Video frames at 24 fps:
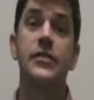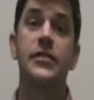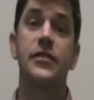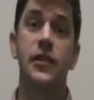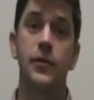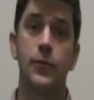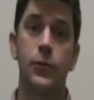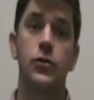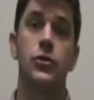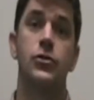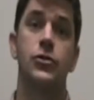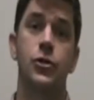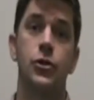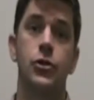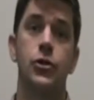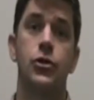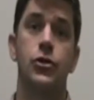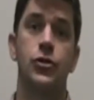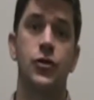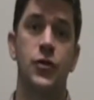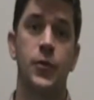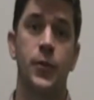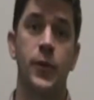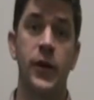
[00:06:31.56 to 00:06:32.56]
similar to
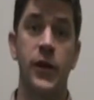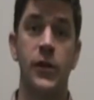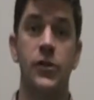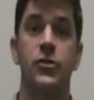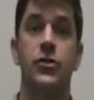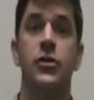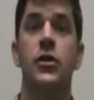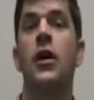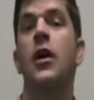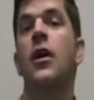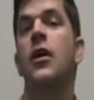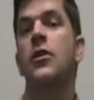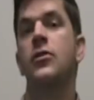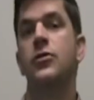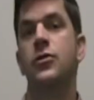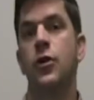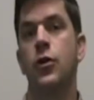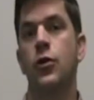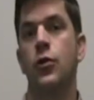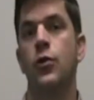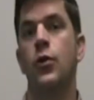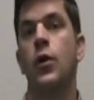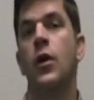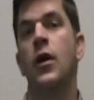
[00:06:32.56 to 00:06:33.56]
your speech.
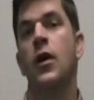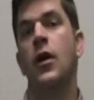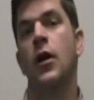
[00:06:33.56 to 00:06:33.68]
So